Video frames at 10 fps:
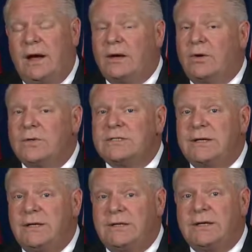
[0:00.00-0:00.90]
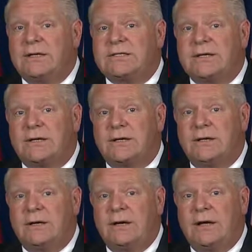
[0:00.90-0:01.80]
I always need to
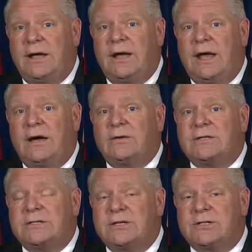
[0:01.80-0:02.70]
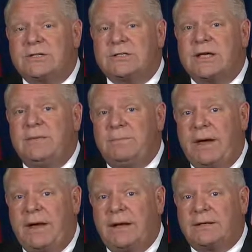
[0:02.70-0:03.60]
consider how decisions
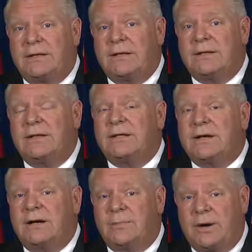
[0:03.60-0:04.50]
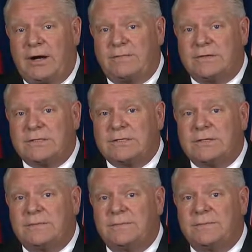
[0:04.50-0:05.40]
impact the entire province.
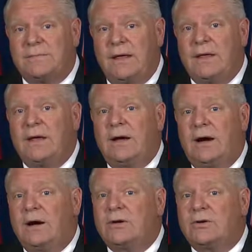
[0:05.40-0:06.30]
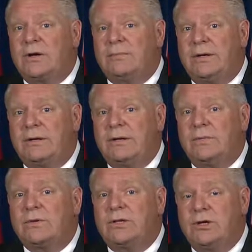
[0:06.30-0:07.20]
Our agreement
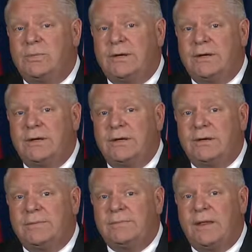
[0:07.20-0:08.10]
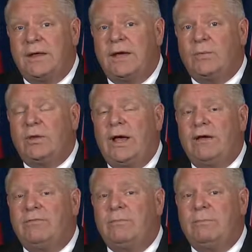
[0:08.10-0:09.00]
with CUPE, it will
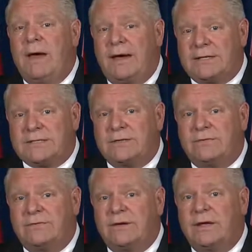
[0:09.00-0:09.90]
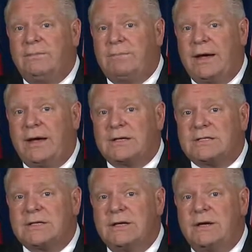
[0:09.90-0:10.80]
have massive
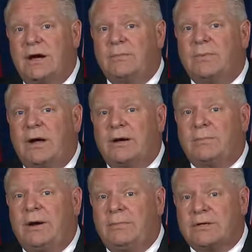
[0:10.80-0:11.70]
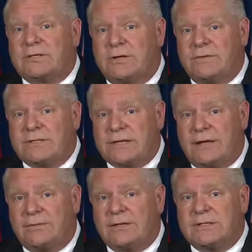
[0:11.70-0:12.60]
impacts on broader public service
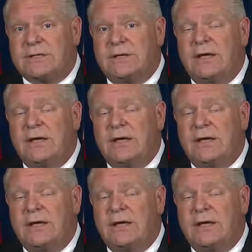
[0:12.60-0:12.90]
salaries,